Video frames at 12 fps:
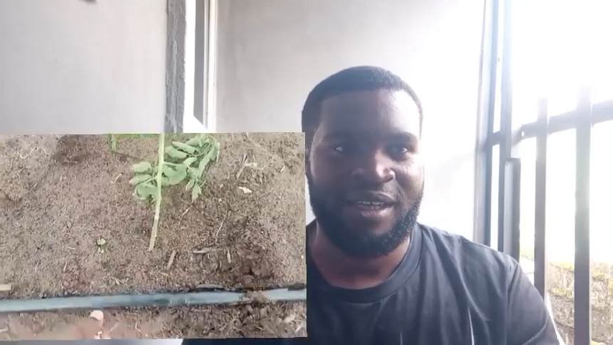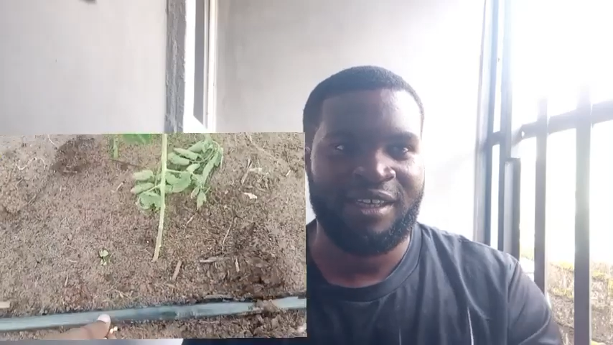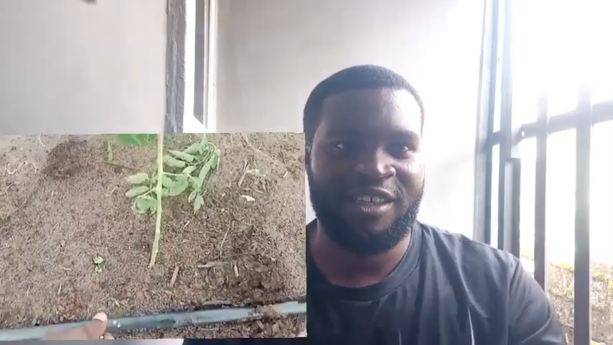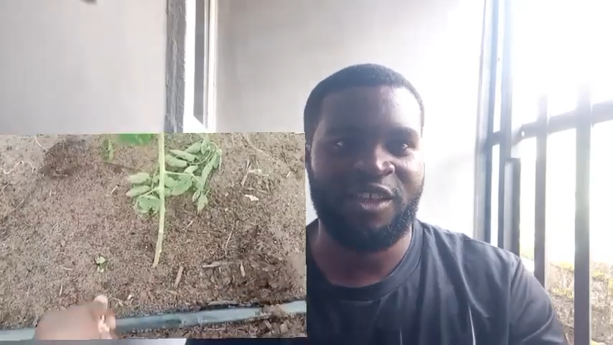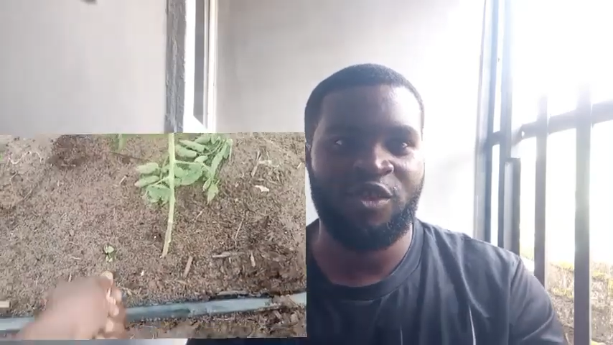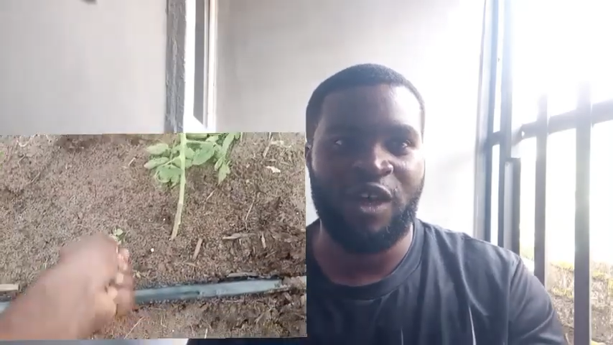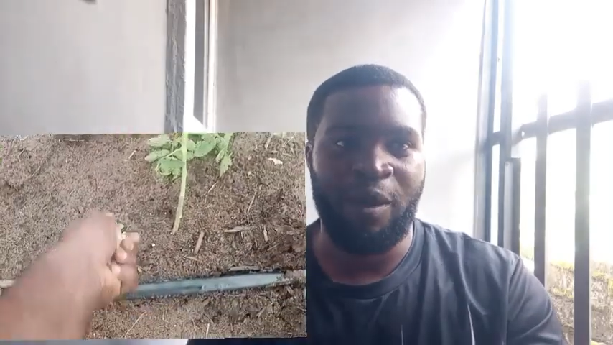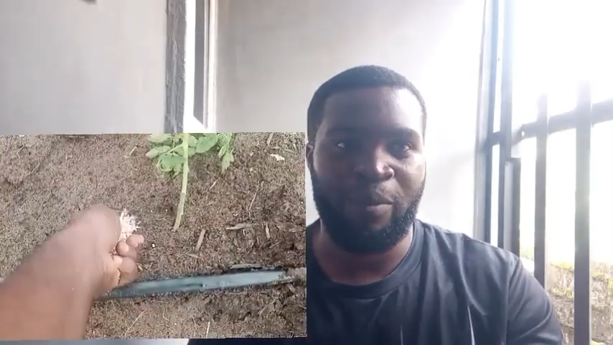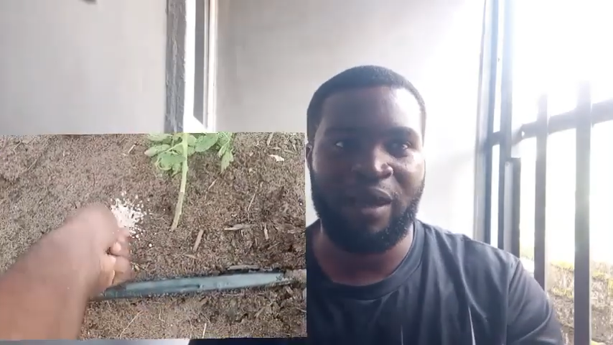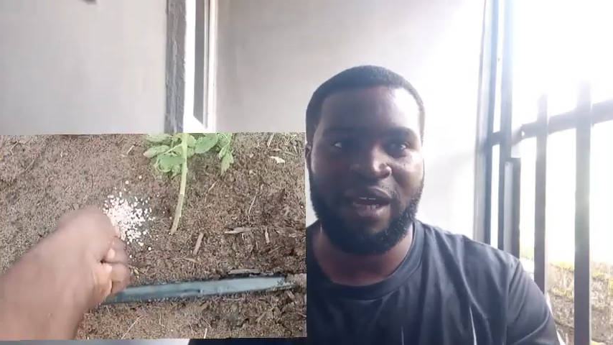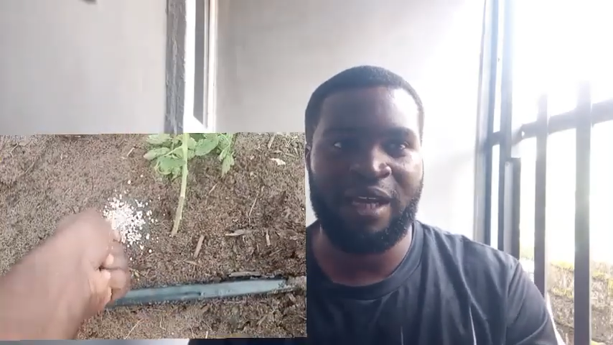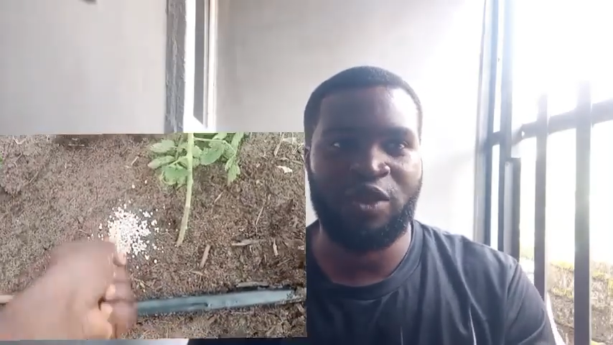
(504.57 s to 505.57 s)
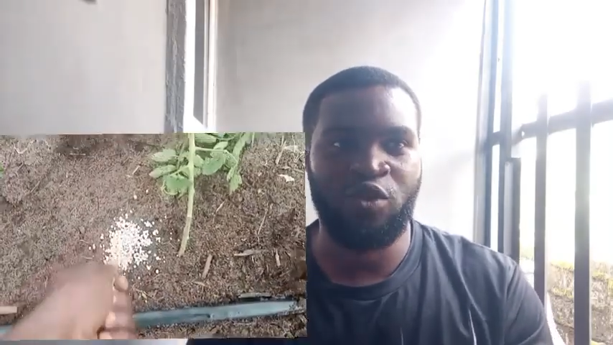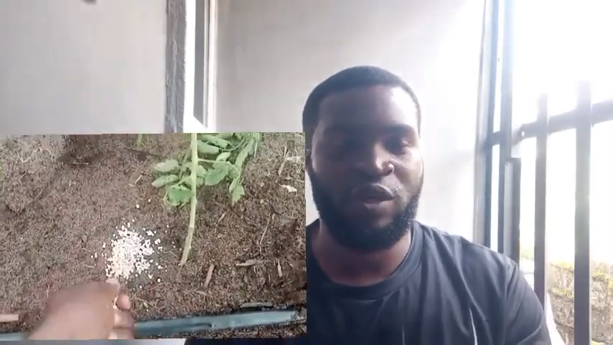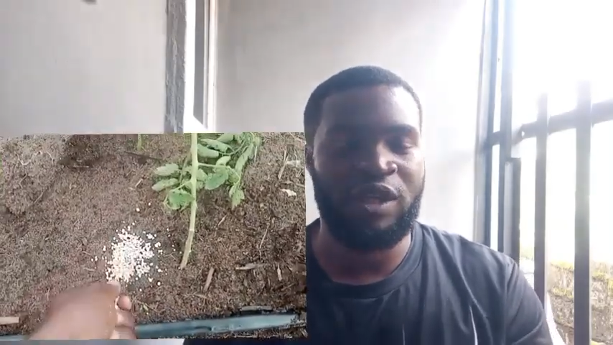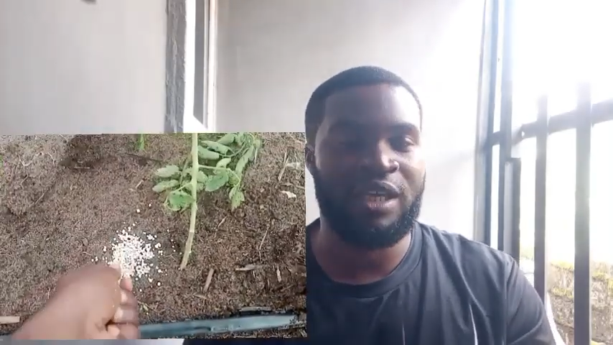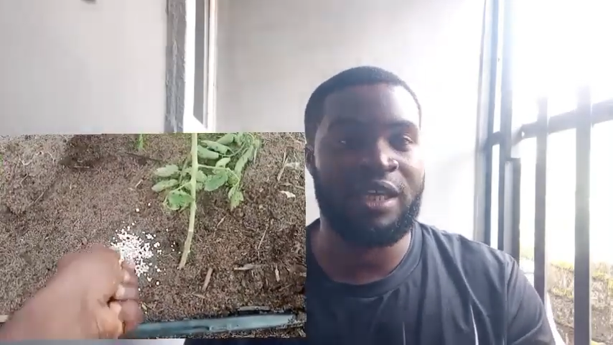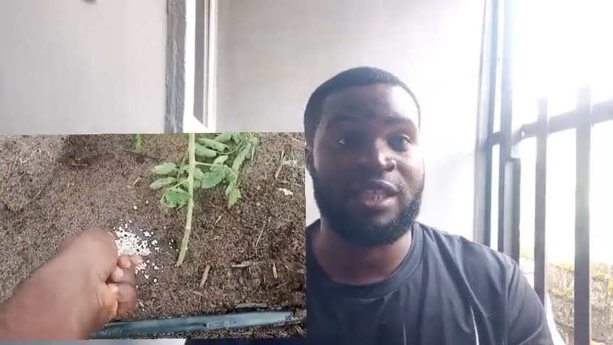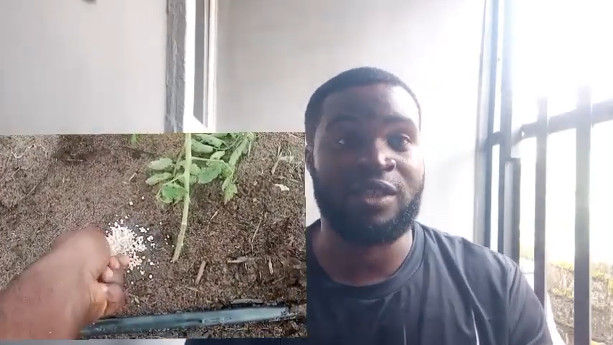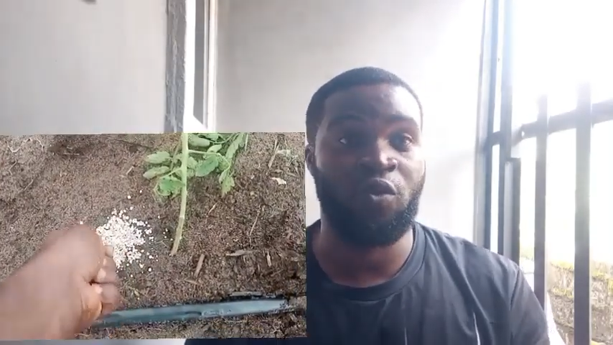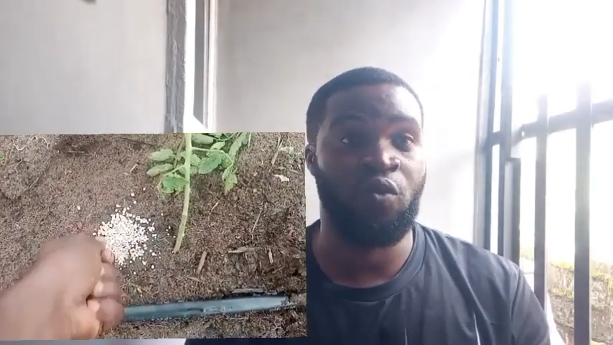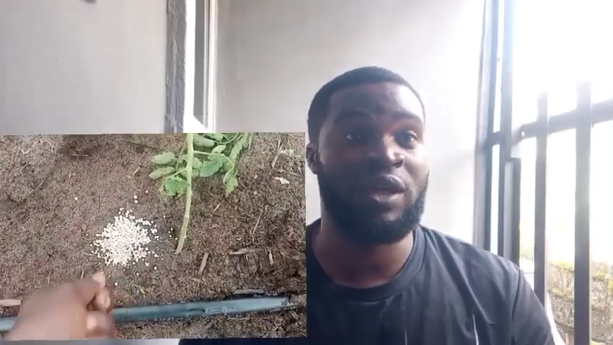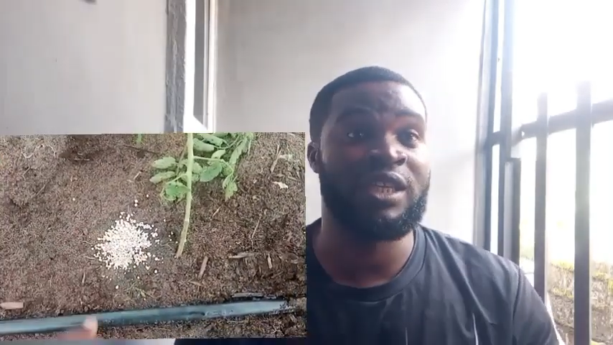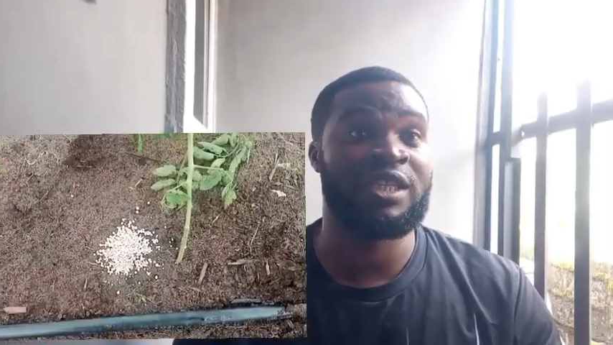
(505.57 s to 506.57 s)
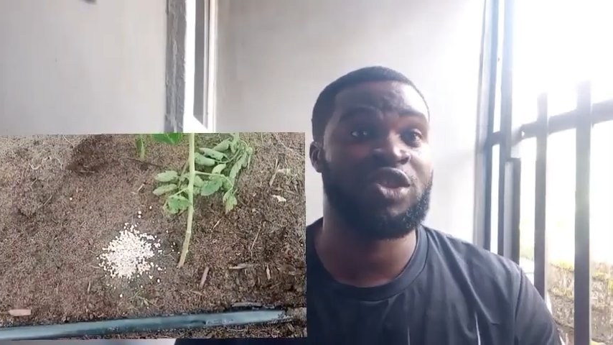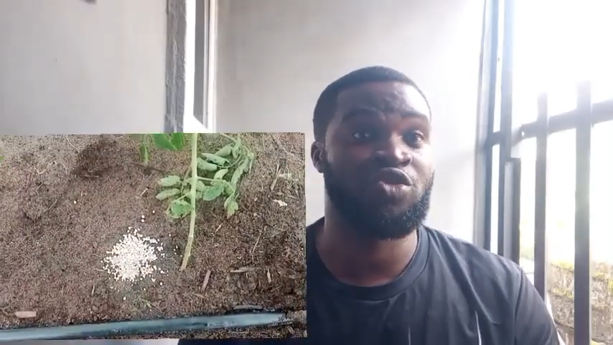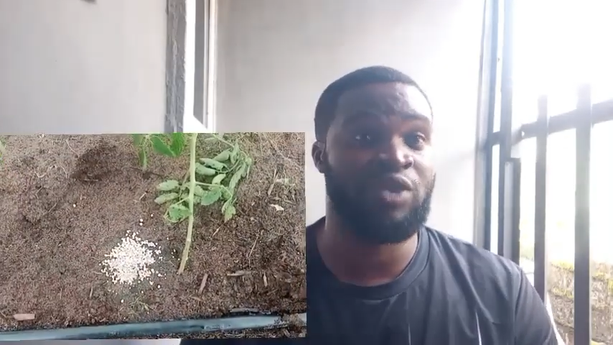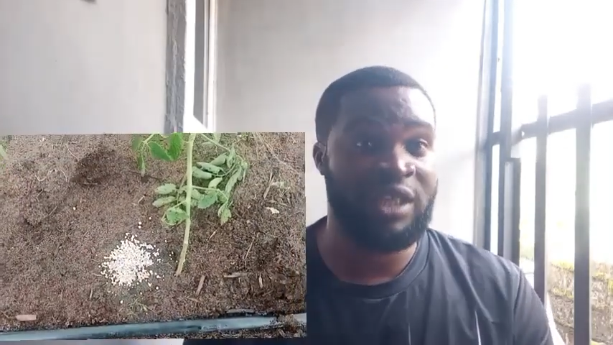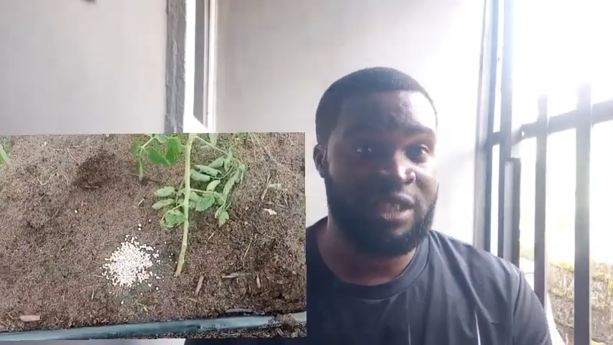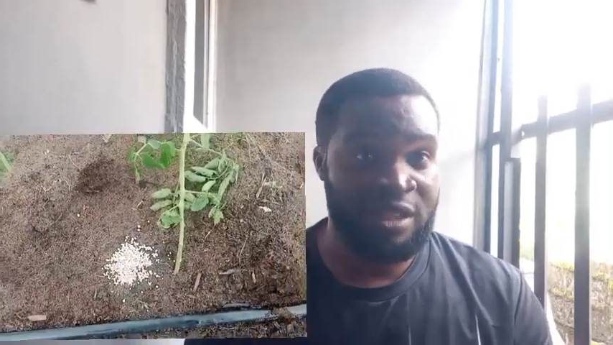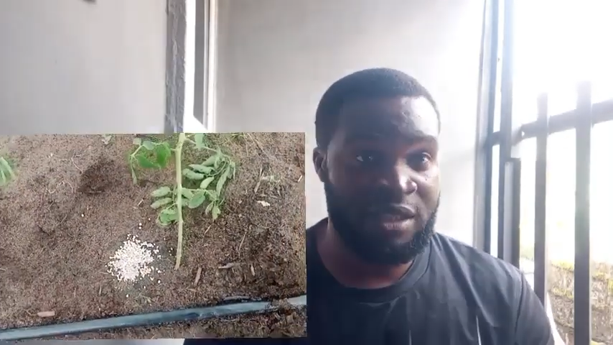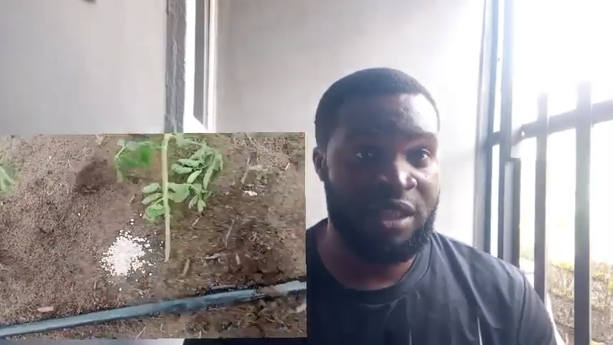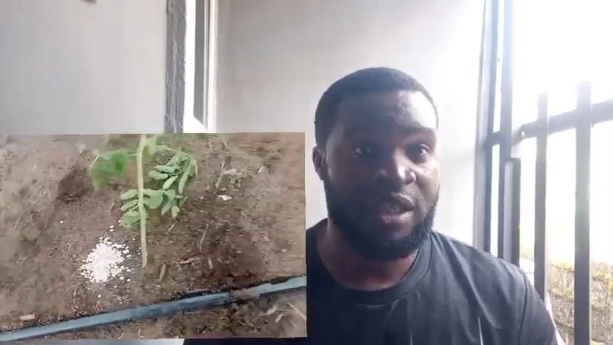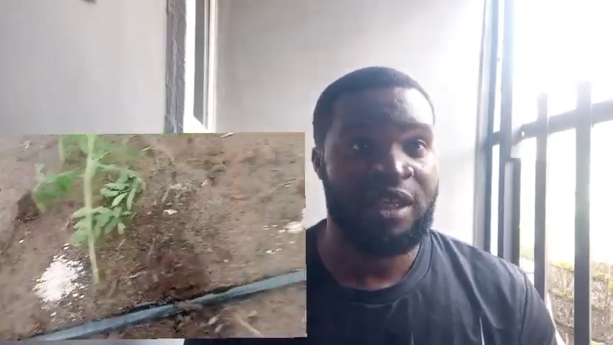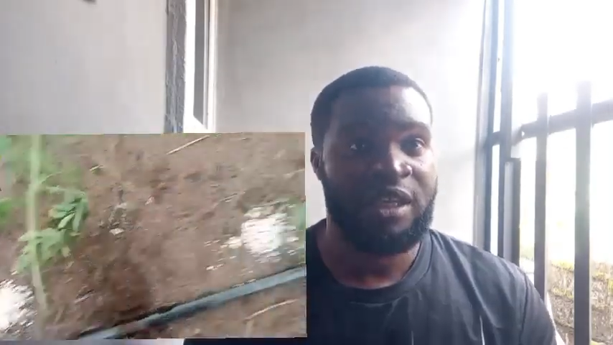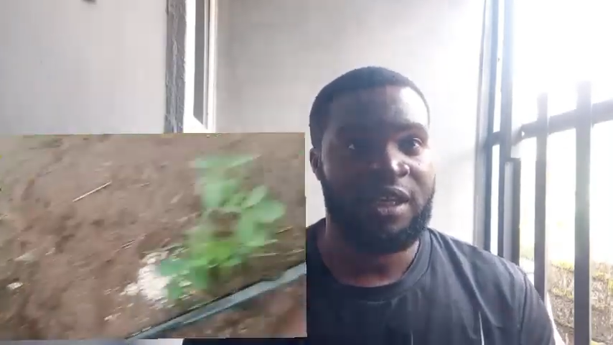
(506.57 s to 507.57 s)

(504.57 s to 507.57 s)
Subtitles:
That's how you apply it. So when it rains,